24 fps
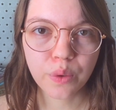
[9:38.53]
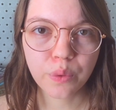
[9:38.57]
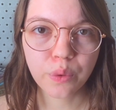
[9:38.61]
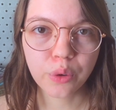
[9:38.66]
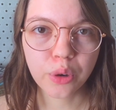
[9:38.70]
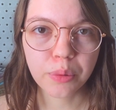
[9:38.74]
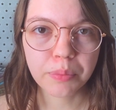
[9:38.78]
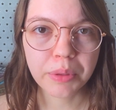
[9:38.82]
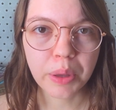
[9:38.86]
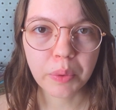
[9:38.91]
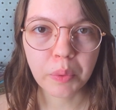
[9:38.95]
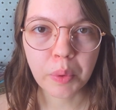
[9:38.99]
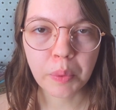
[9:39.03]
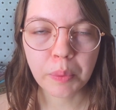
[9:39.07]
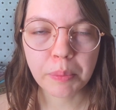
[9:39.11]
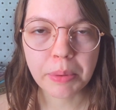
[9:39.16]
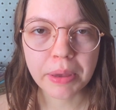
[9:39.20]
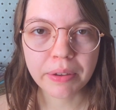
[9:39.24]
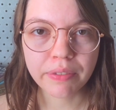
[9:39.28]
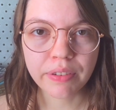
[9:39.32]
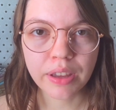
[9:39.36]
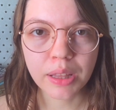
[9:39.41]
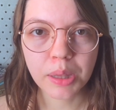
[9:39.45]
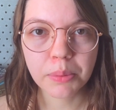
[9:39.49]
form that will
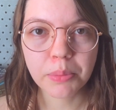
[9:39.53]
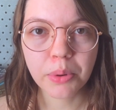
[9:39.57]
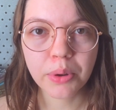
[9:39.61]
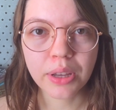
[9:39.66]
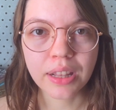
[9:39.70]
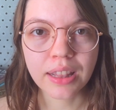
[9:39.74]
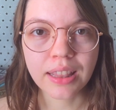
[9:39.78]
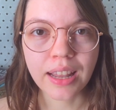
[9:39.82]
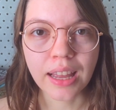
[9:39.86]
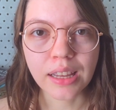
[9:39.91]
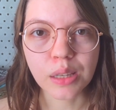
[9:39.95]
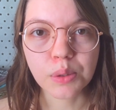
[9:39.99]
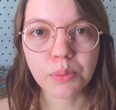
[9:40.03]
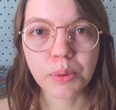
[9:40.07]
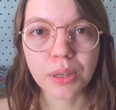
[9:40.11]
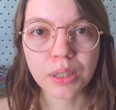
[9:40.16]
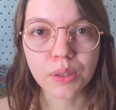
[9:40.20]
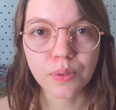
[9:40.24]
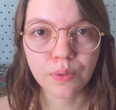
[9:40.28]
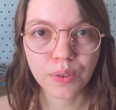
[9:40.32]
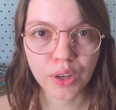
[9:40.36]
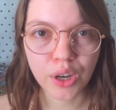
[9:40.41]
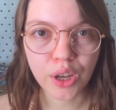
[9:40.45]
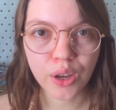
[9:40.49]
be available in next
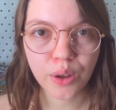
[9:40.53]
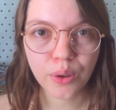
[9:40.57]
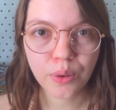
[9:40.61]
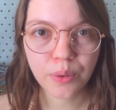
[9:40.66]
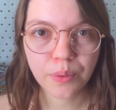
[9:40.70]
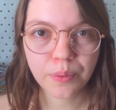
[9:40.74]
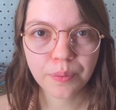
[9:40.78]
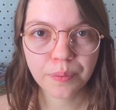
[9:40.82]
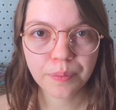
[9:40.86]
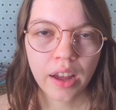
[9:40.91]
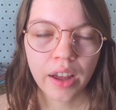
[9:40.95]
week's video.